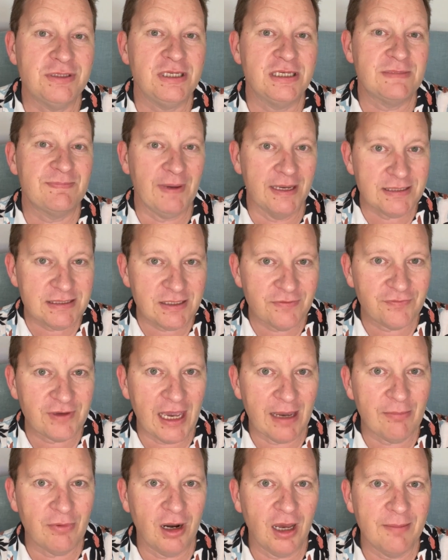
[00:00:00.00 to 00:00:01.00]
expensive
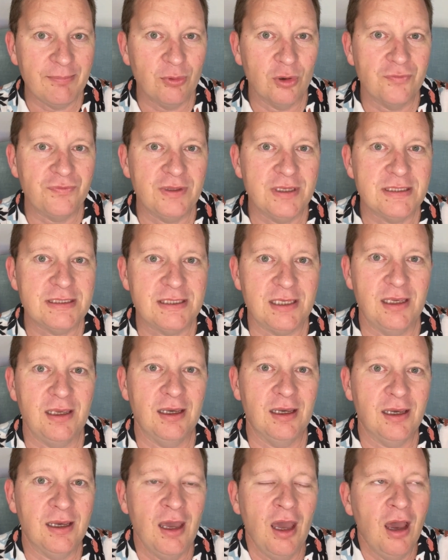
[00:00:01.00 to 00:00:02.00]
camera I bought this
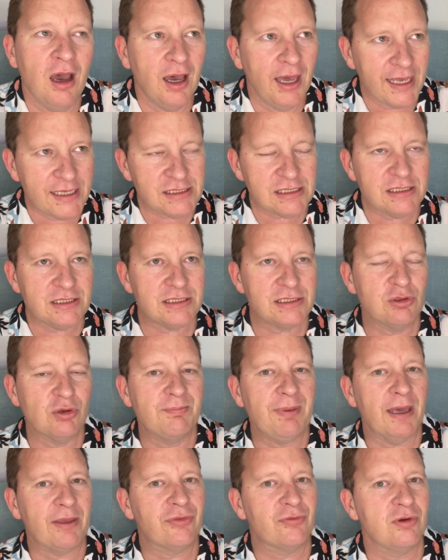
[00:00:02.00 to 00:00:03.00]
year, I actually just looked
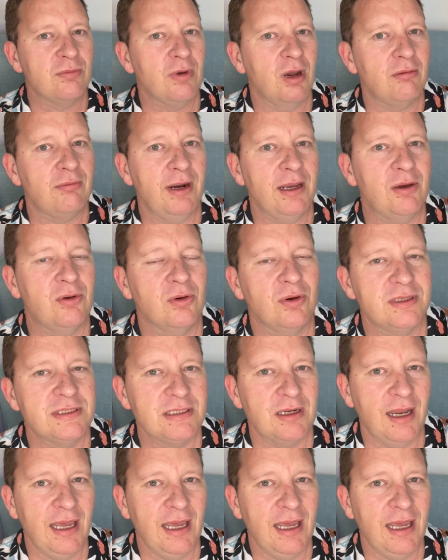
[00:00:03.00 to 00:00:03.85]
back through my records and I